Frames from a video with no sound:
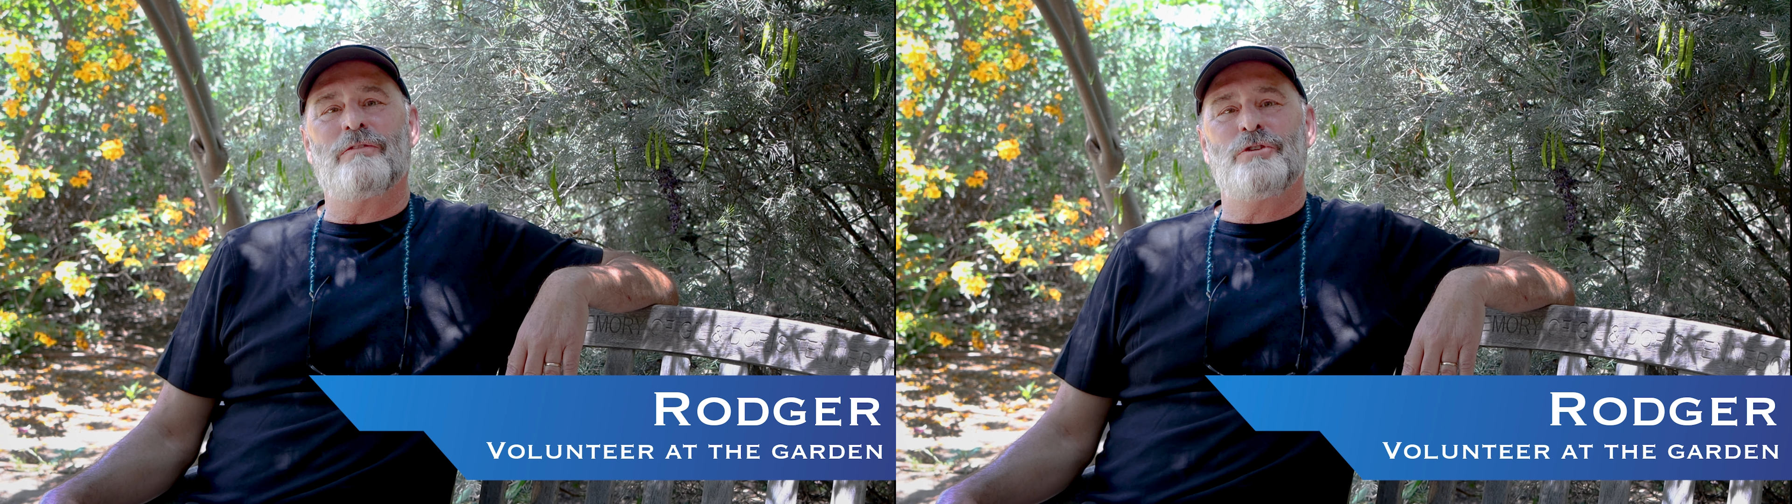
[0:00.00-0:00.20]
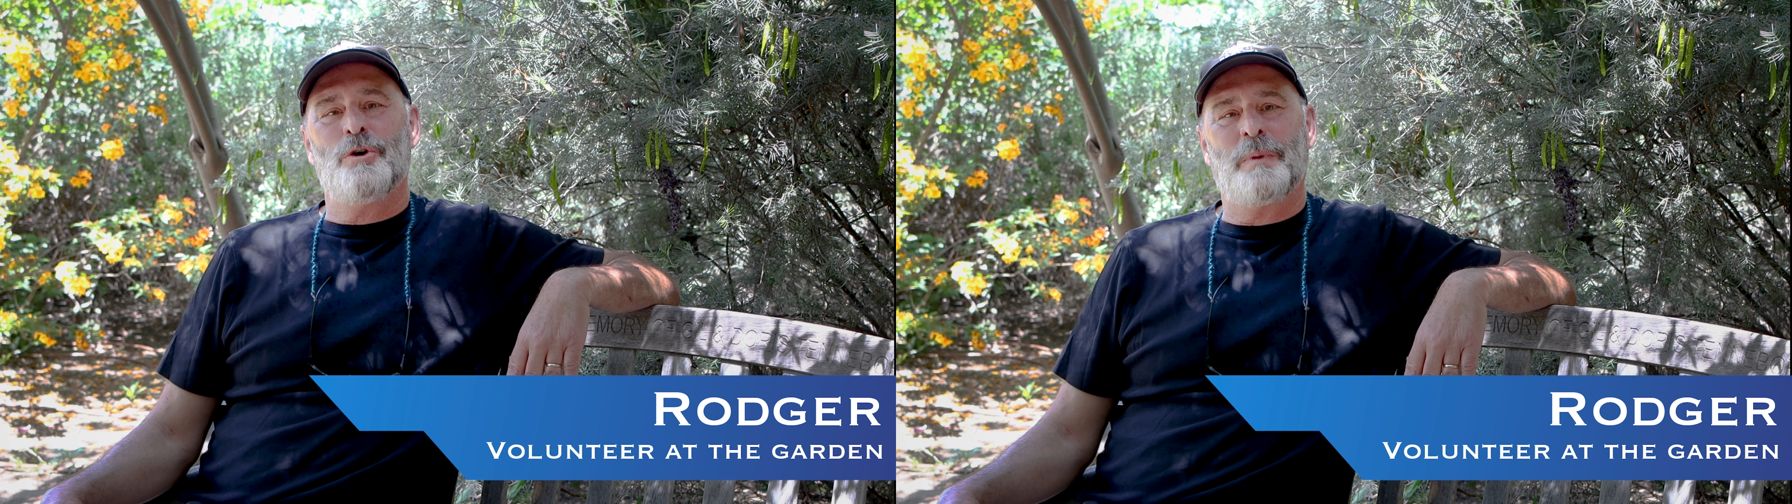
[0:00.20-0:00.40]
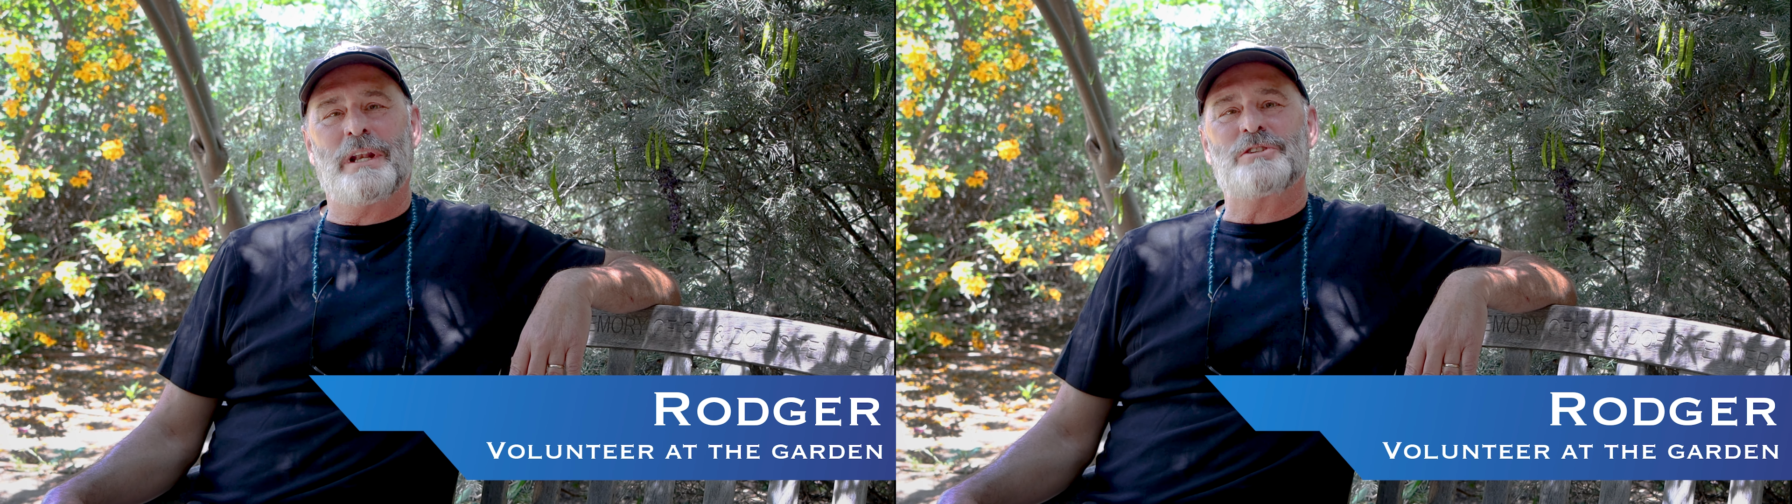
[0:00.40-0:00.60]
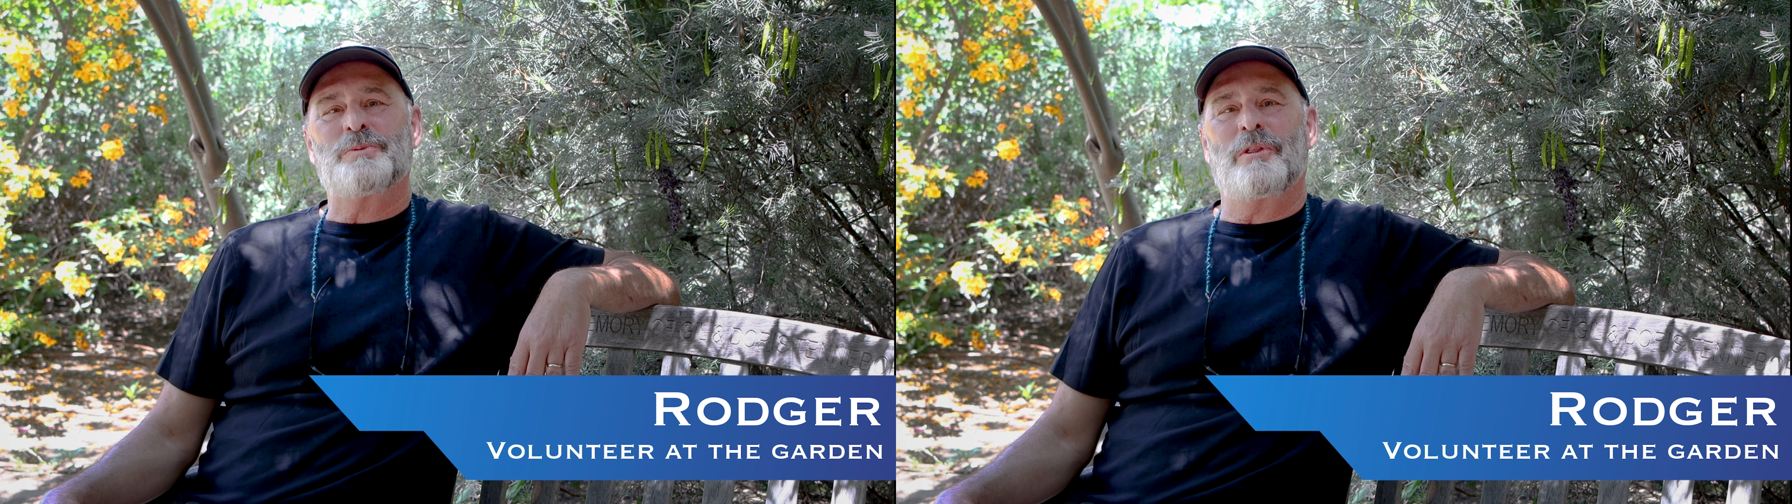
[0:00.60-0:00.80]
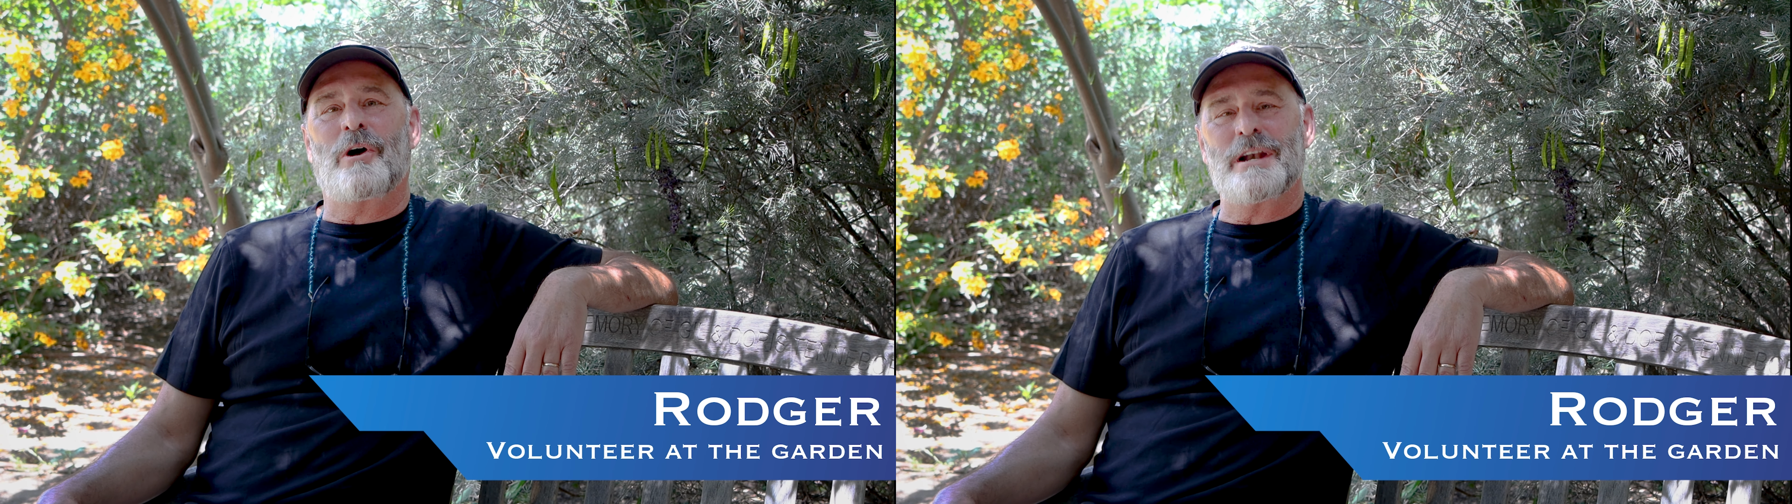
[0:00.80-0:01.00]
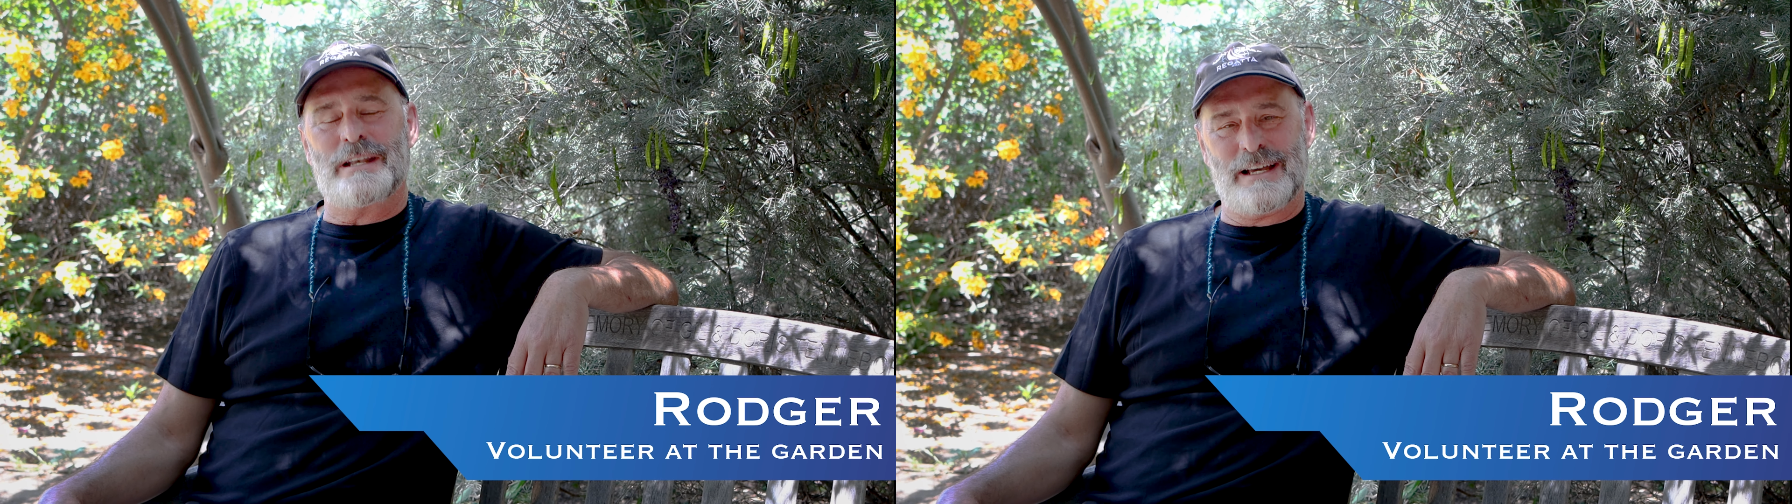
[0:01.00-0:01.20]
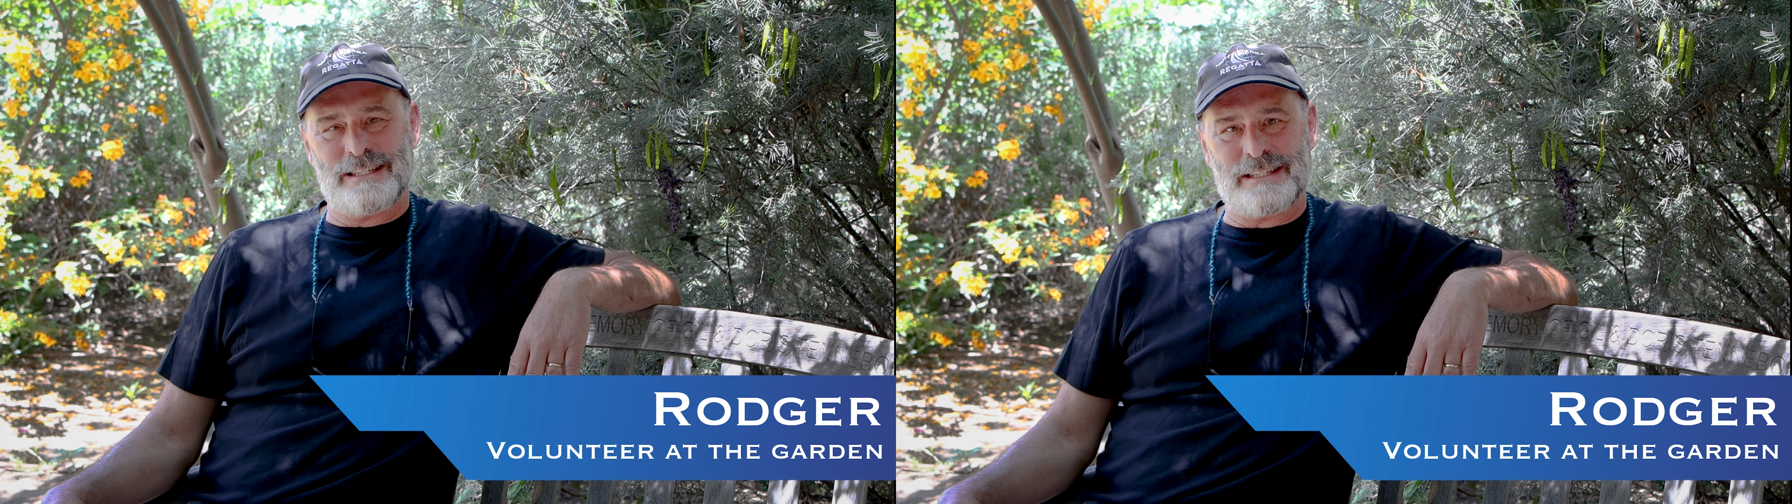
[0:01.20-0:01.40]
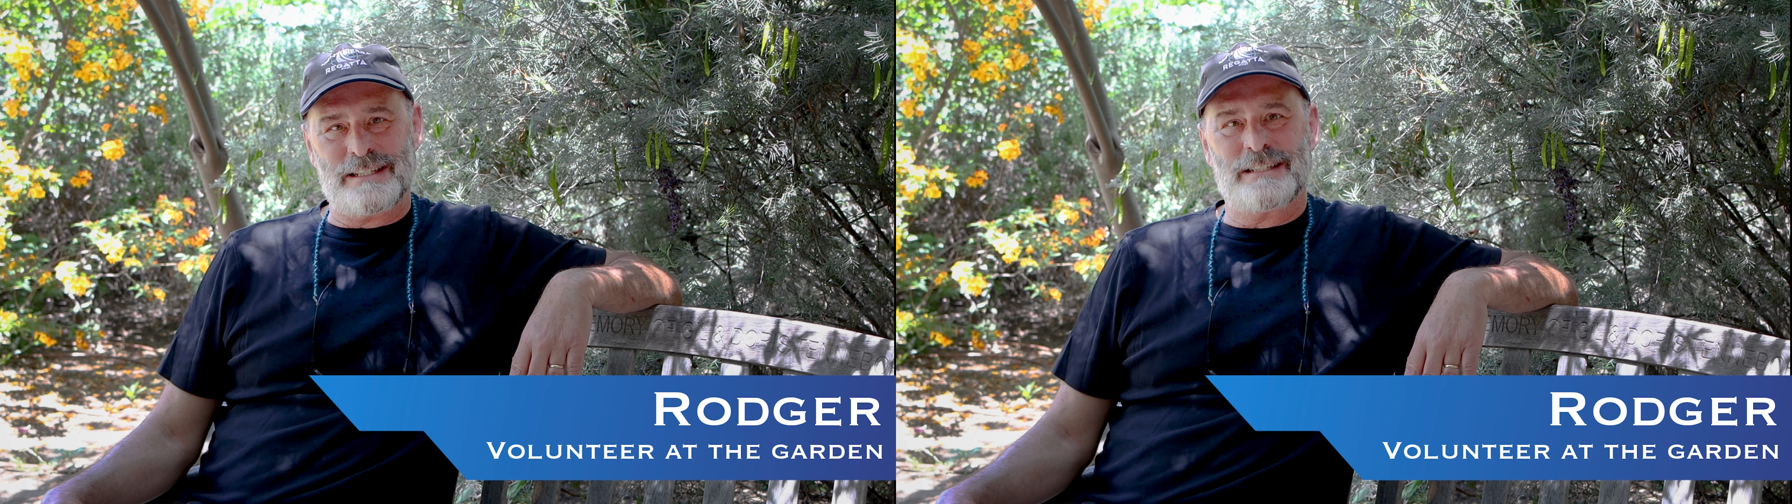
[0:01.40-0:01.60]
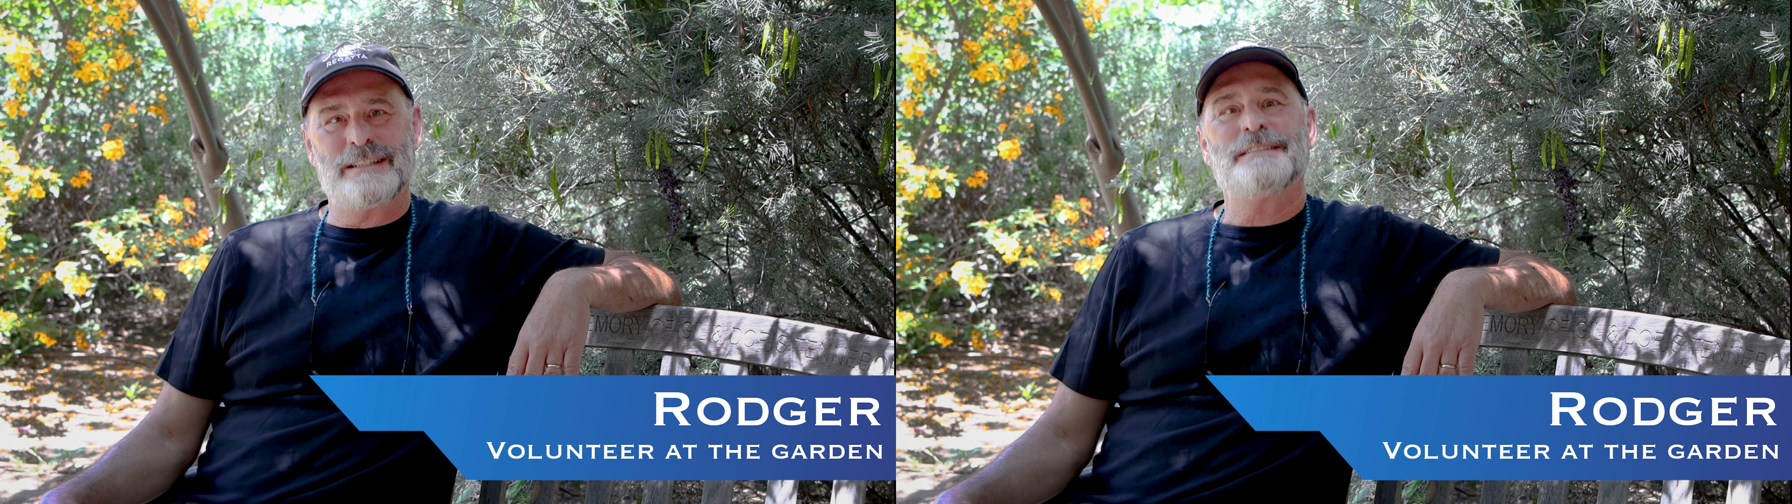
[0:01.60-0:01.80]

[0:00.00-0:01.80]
few minutes with Art Dyson,